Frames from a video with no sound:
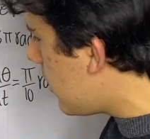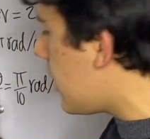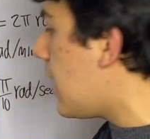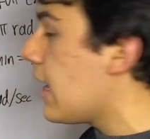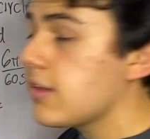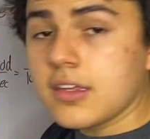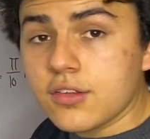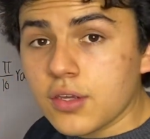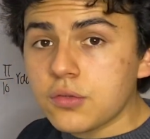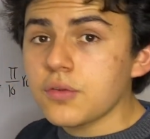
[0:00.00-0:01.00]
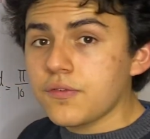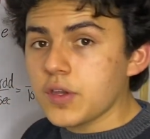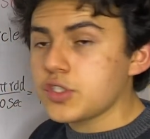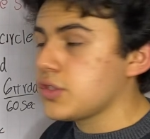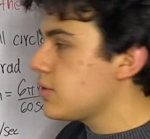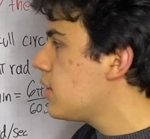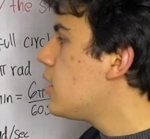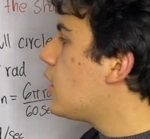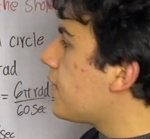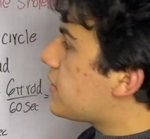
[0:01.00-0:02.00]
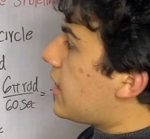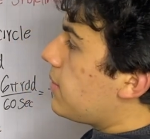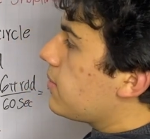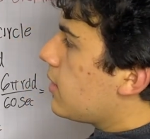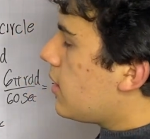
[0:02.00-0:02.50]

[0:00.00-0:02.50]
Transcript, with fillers: and x is also a function of time.